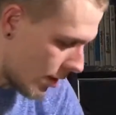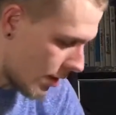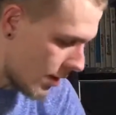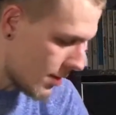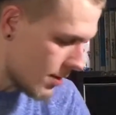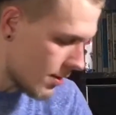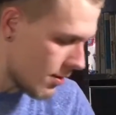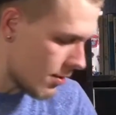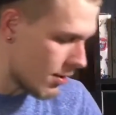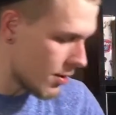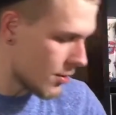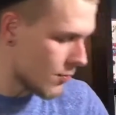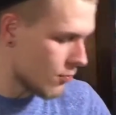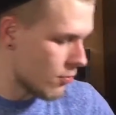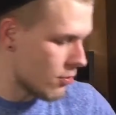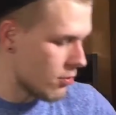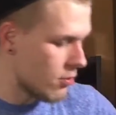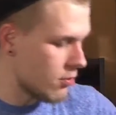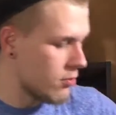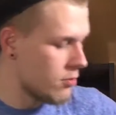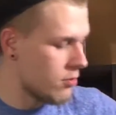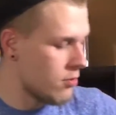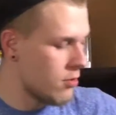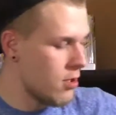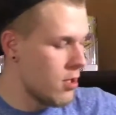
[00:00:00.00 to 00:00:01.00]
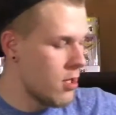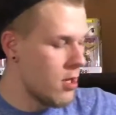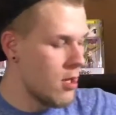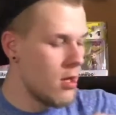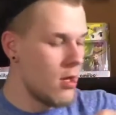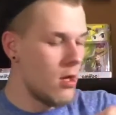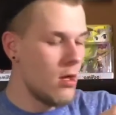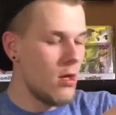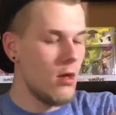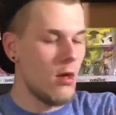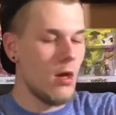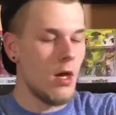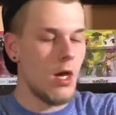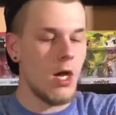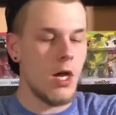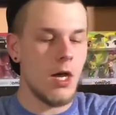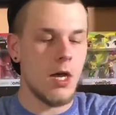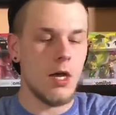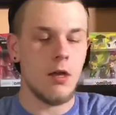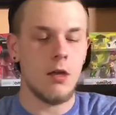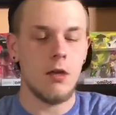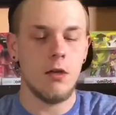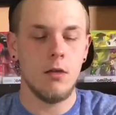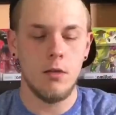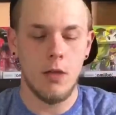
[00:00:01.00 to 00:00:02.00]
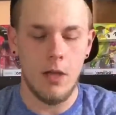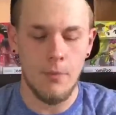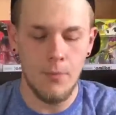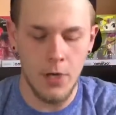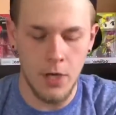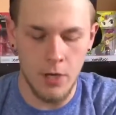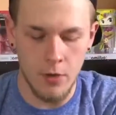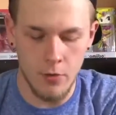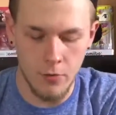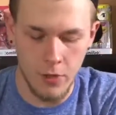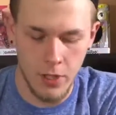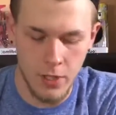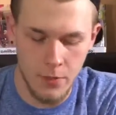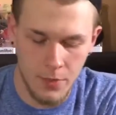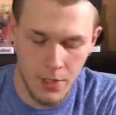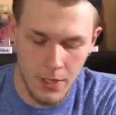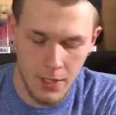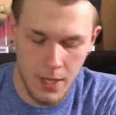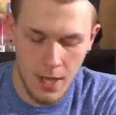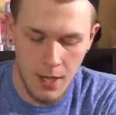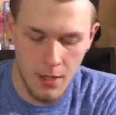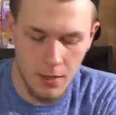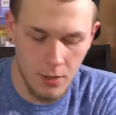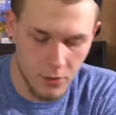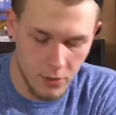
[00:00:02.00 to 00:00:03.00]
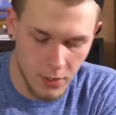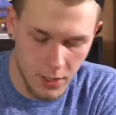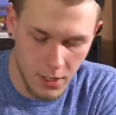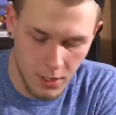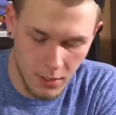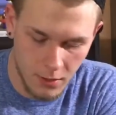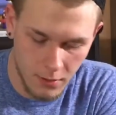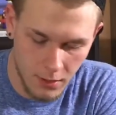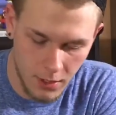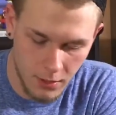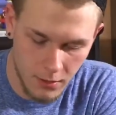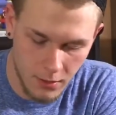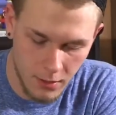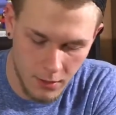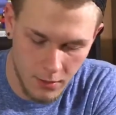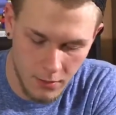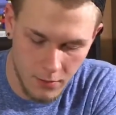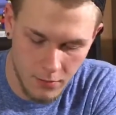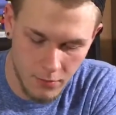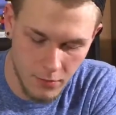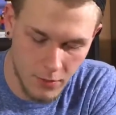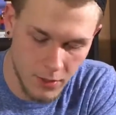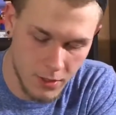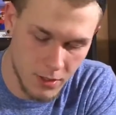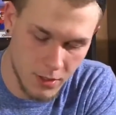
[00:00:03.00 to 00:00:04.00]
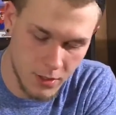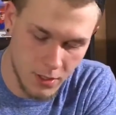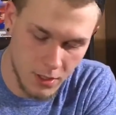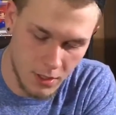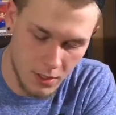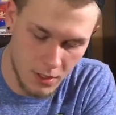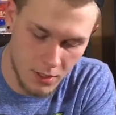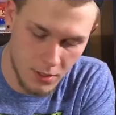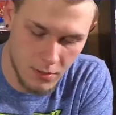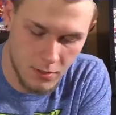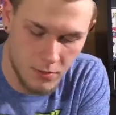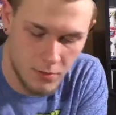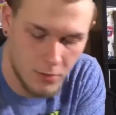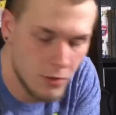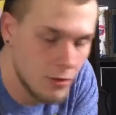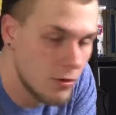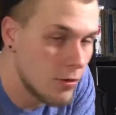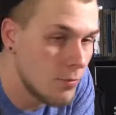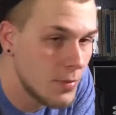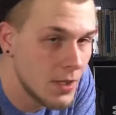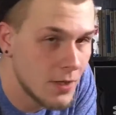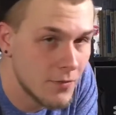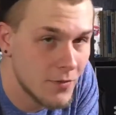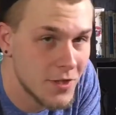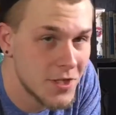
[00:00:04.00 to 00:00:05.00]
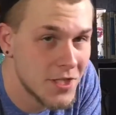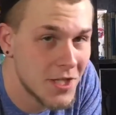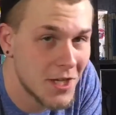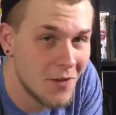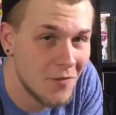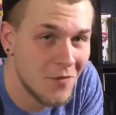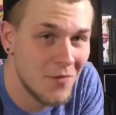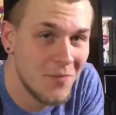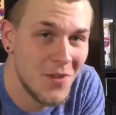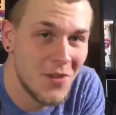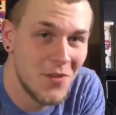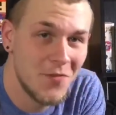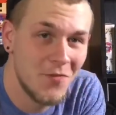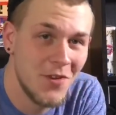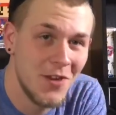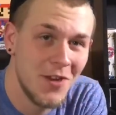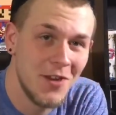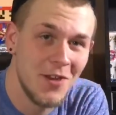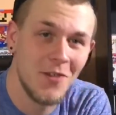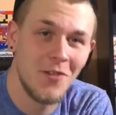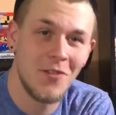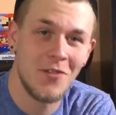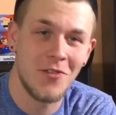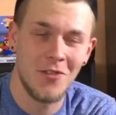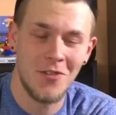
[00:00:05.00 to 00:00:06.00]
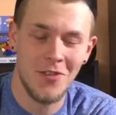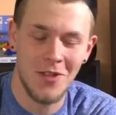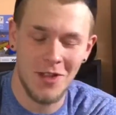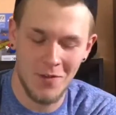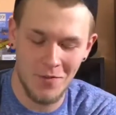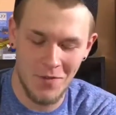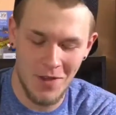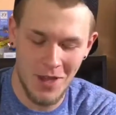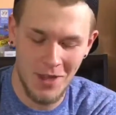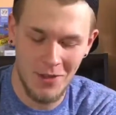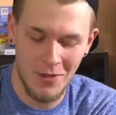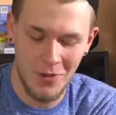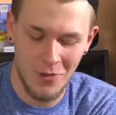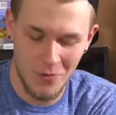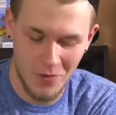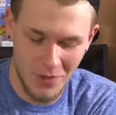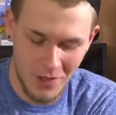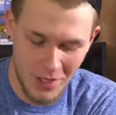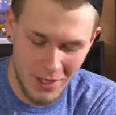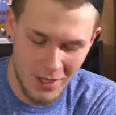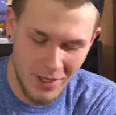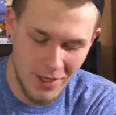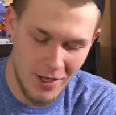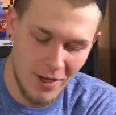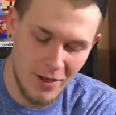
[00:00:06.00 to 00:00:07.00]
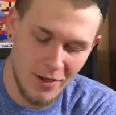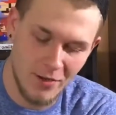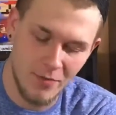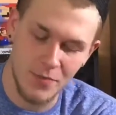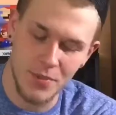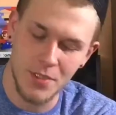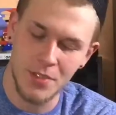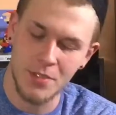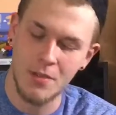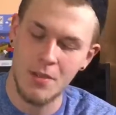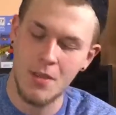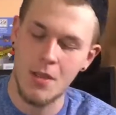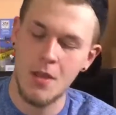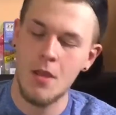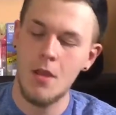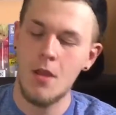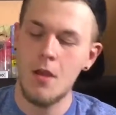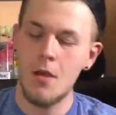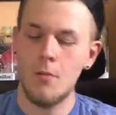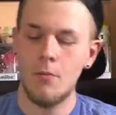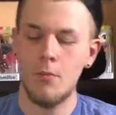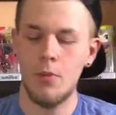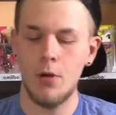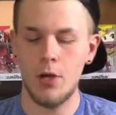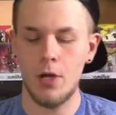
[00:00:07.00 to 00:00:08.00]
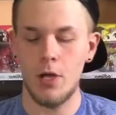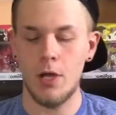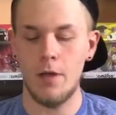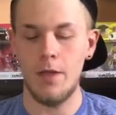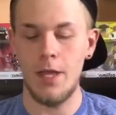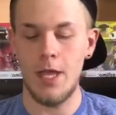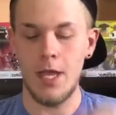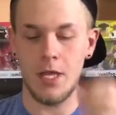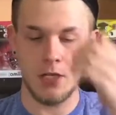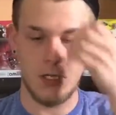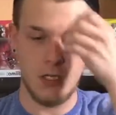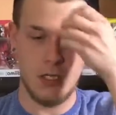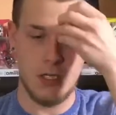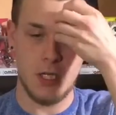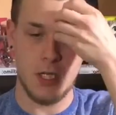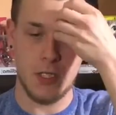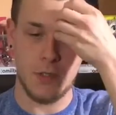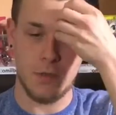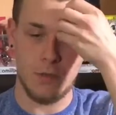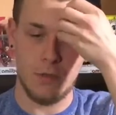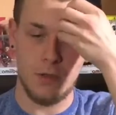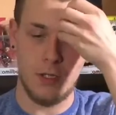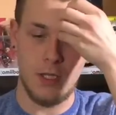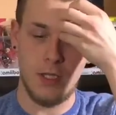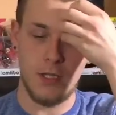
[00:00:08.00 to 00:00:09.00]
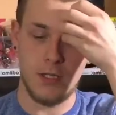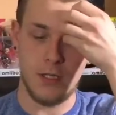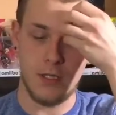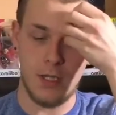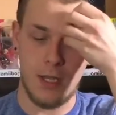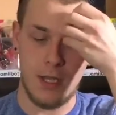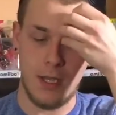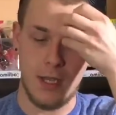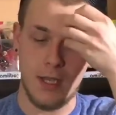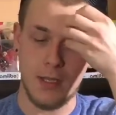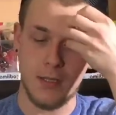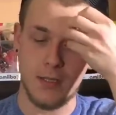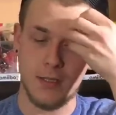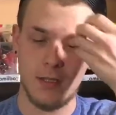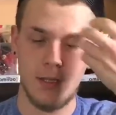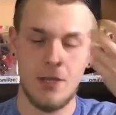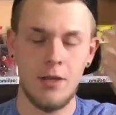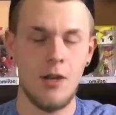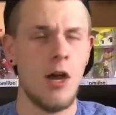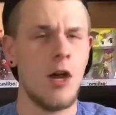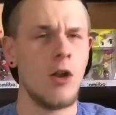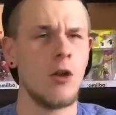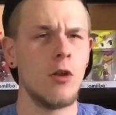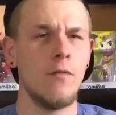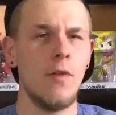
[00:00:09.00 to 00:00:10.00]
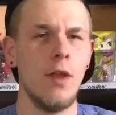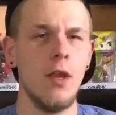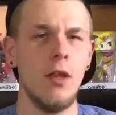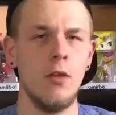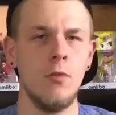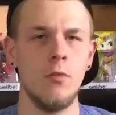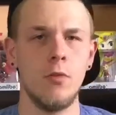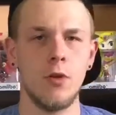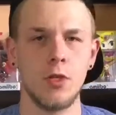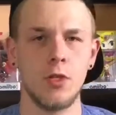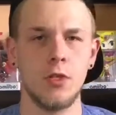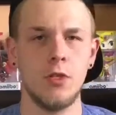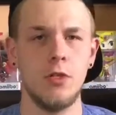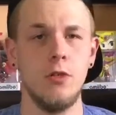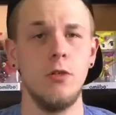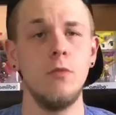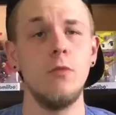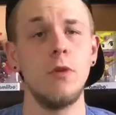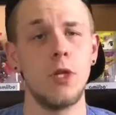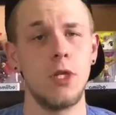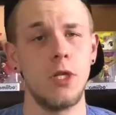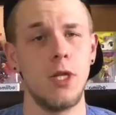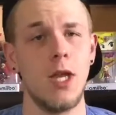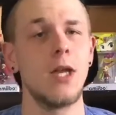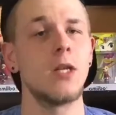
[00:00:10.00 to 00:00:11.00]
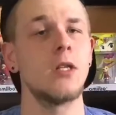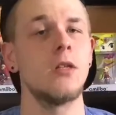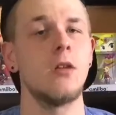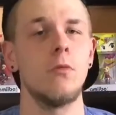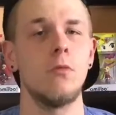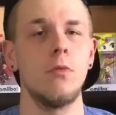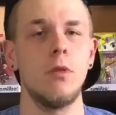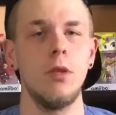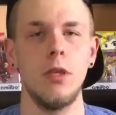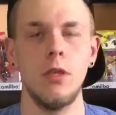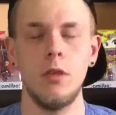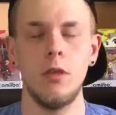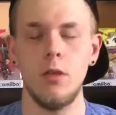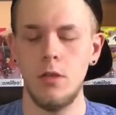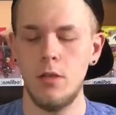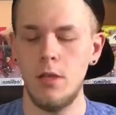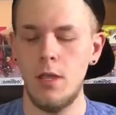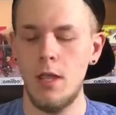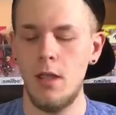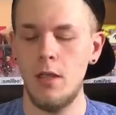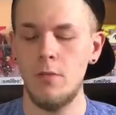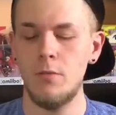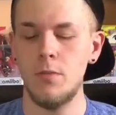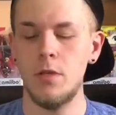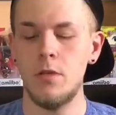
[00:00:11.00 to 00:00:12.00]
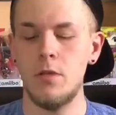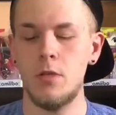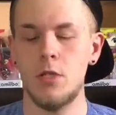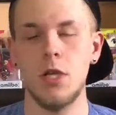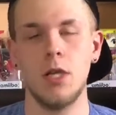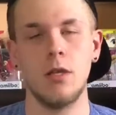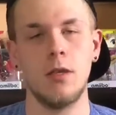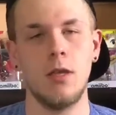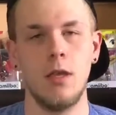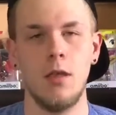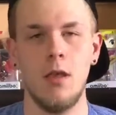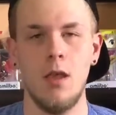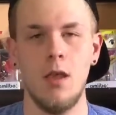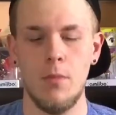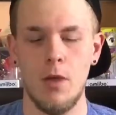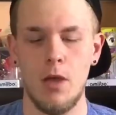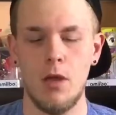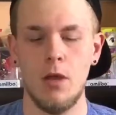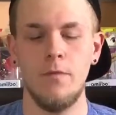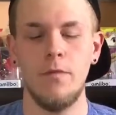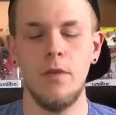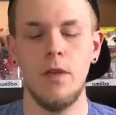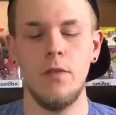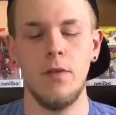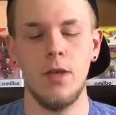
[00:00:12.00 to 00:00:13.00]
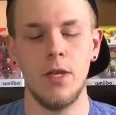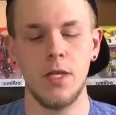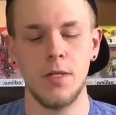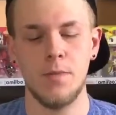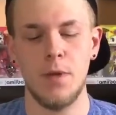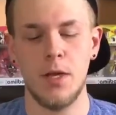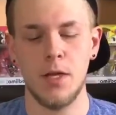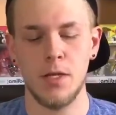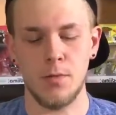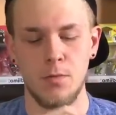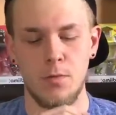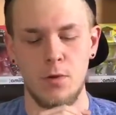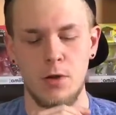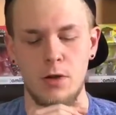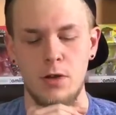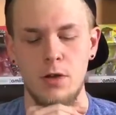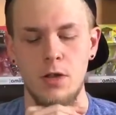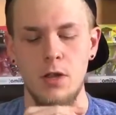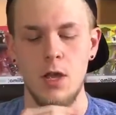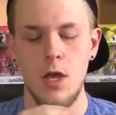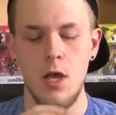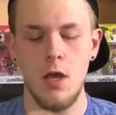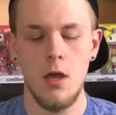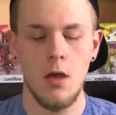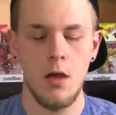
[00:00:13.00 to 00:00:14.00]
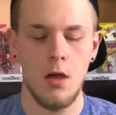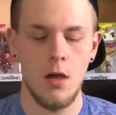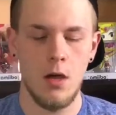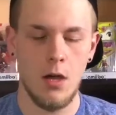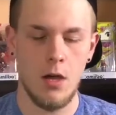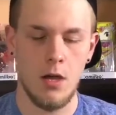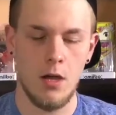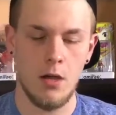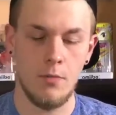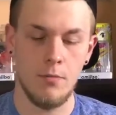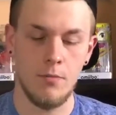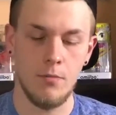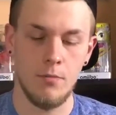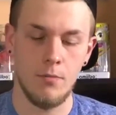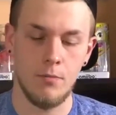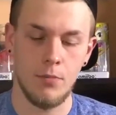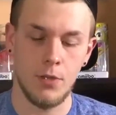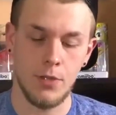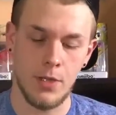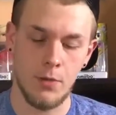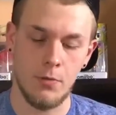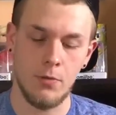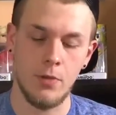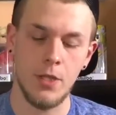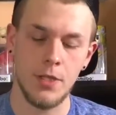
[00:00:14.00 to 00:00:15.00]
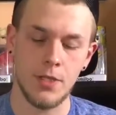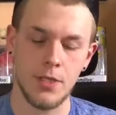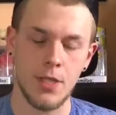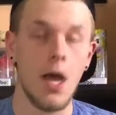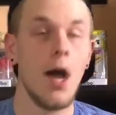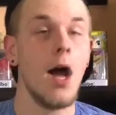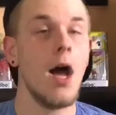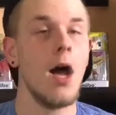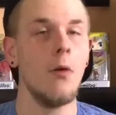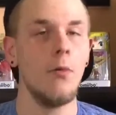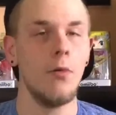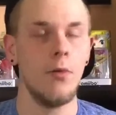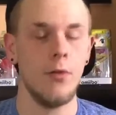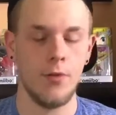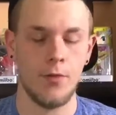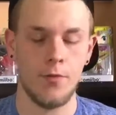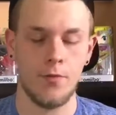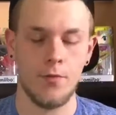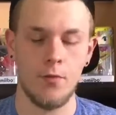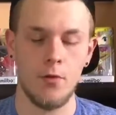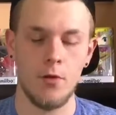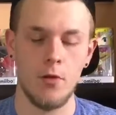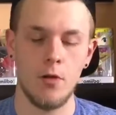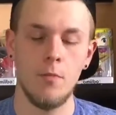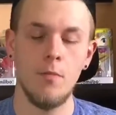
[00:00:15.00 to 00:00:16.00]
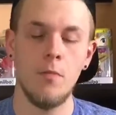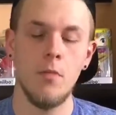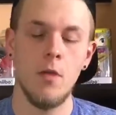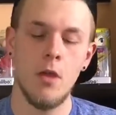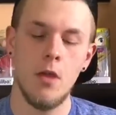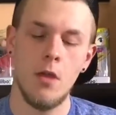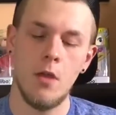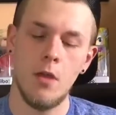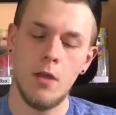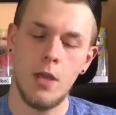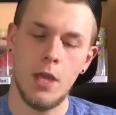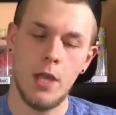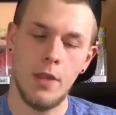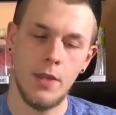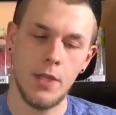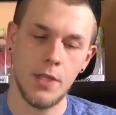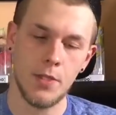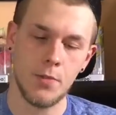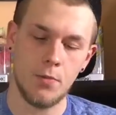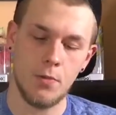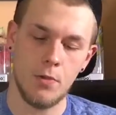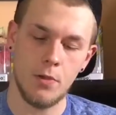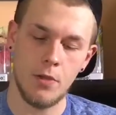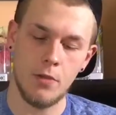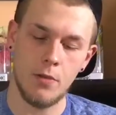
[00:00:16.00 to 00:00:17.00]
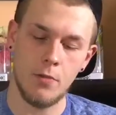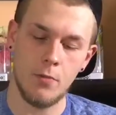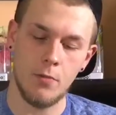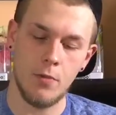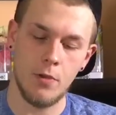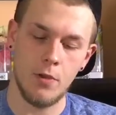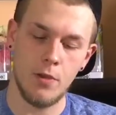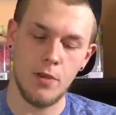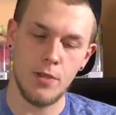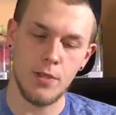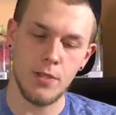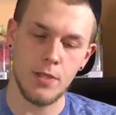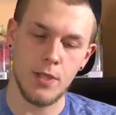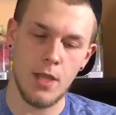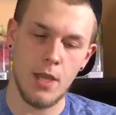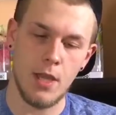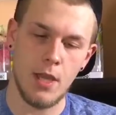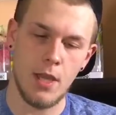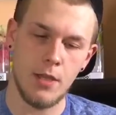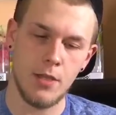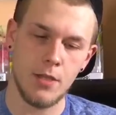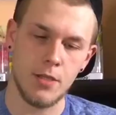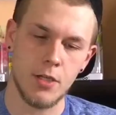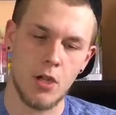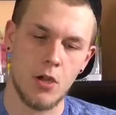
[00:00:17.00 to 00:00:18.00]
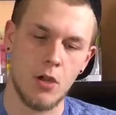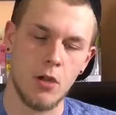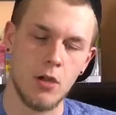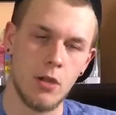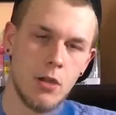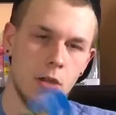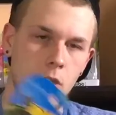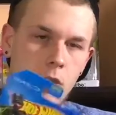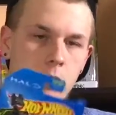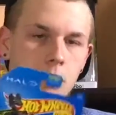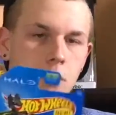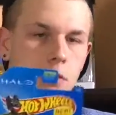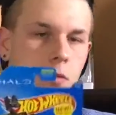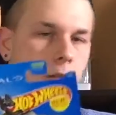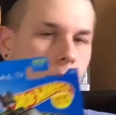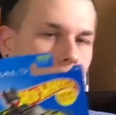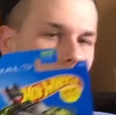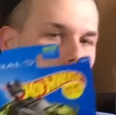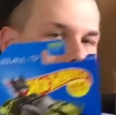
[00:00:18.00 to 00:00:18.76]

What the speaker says: get into this one. I've been on a really big Halo kick lately, which you'll be able to tell from this video. There's a lot of Halo related items. But they actually just released, I guess, in honor of Halo Wars 2, which is actually a really good game. Check that out if you have Xbox One. But they released the Hot Wheels for them, and this one was at Target. This